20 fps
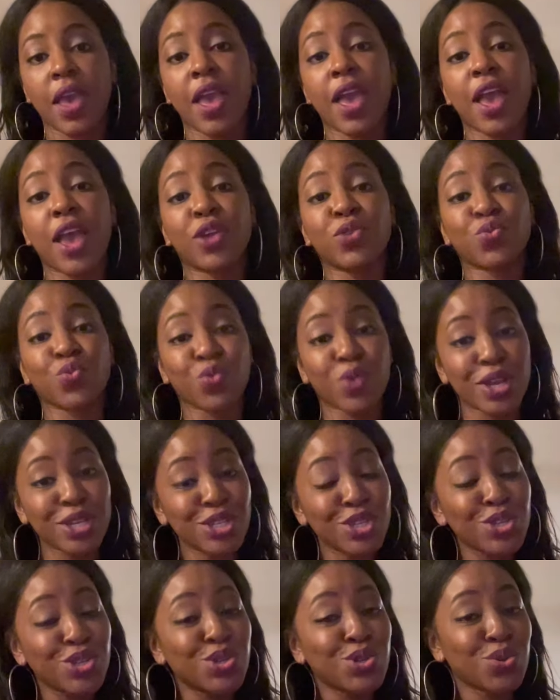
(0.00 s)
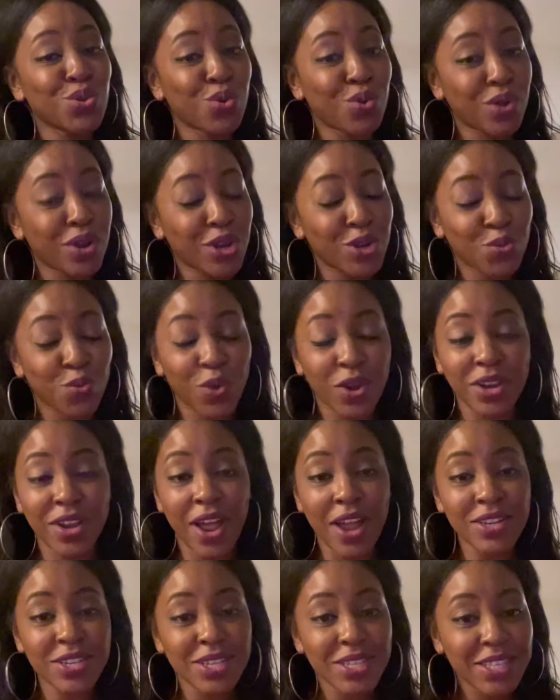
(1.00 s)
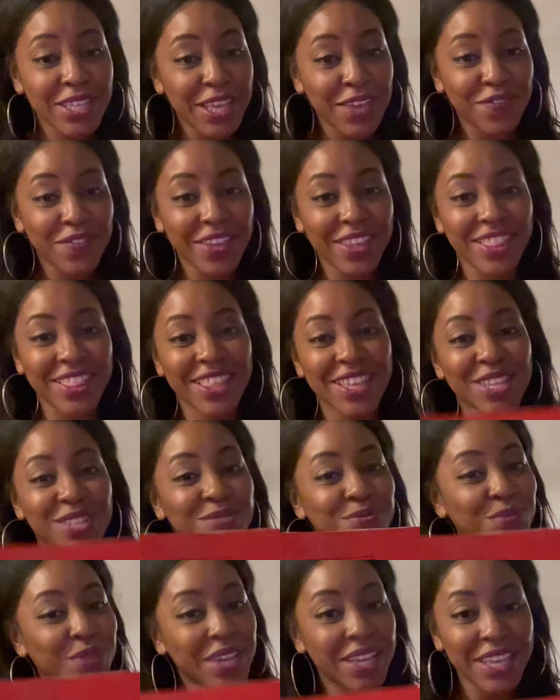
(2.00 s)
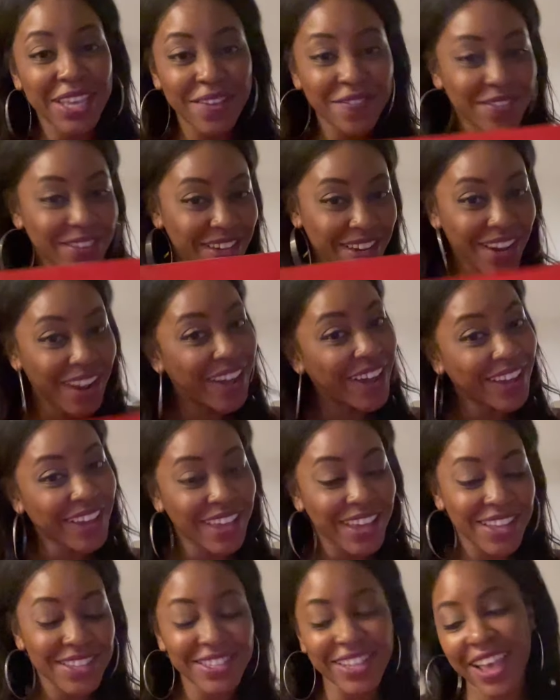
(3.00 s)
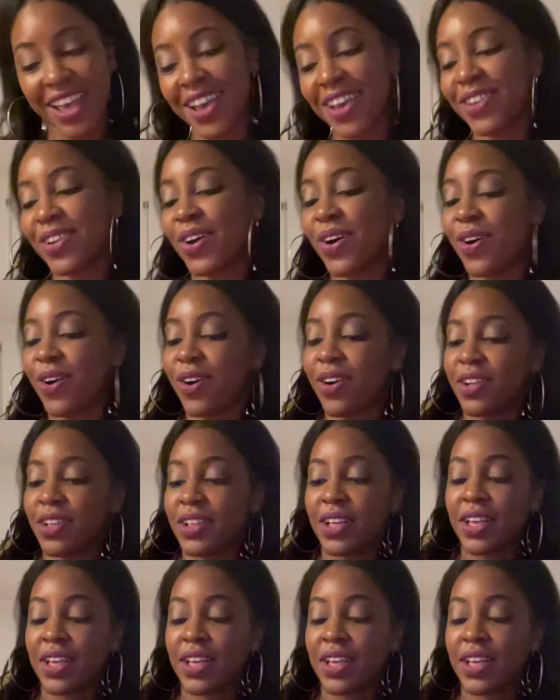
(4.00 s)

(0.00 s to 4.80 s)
And rest assured, we're not just giving these re-gifted Huggies at all.